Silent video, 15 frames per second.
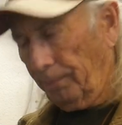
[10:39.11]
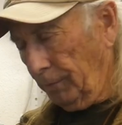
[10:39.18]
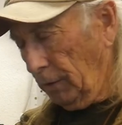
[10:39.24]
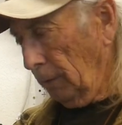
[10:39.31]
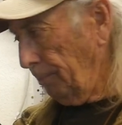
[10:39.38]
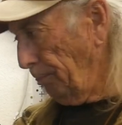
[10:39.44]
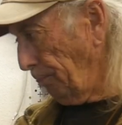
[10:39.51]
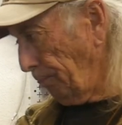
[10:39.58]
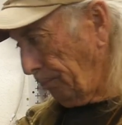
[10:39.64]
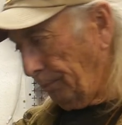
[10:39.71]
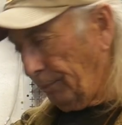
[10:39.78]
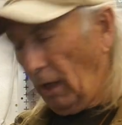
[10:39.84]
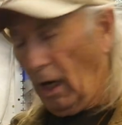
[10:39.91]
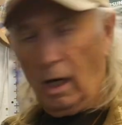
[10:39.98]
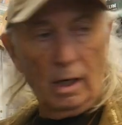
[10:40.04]
Well,
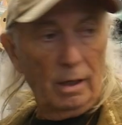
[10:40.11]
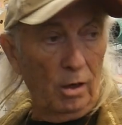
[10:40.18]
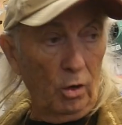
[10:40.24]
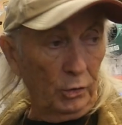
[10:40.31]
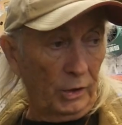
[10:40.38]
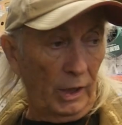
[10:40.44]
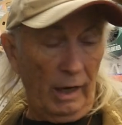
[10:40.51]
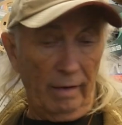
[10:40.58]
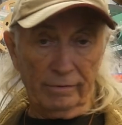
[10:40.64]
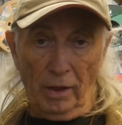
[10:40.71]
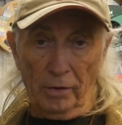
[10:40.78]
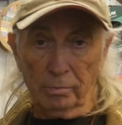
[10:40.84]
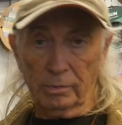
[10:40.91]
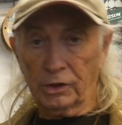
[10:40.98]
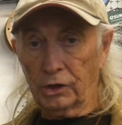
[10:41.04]
uh, I also have
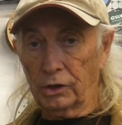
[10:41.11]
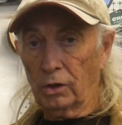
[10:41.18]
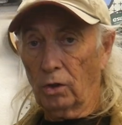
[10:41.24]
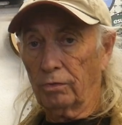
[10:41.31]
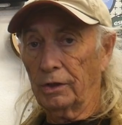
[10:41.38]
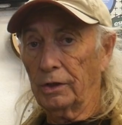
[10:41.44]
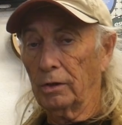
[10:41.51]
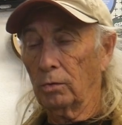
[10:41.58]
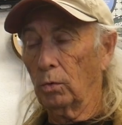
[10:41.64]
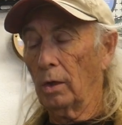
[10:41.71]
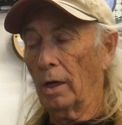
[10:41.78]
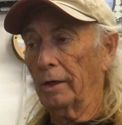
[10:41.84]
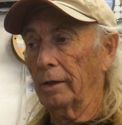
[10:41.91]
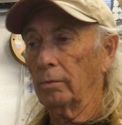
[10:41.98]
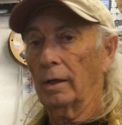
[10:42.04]
another machine over here we're
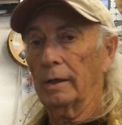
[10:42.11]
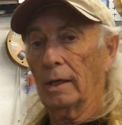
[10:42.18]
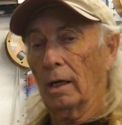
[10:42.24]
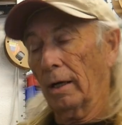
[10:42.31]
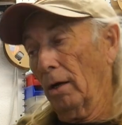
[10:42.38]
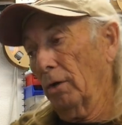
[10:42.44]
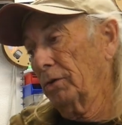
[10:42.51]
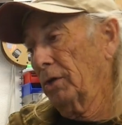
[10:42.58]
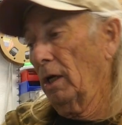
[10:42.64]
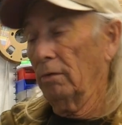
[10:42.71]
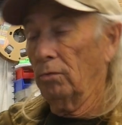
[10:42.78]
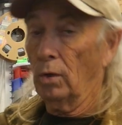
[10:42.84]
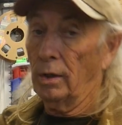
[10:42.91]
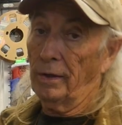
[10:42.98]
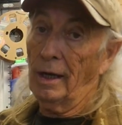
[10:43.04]
running right now, and I also
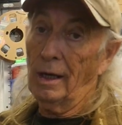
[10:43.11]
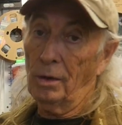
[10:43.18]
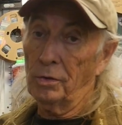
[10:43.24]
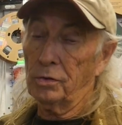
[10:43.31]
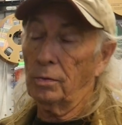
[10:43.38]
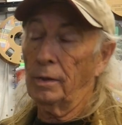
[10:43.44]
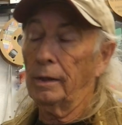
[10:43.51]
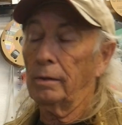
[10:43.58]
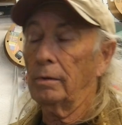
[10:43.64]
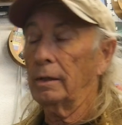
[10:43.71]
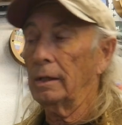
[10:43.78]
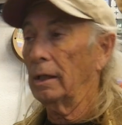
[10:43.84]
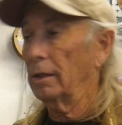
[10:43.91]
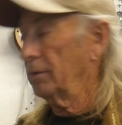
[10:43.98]
have one in my house running right now.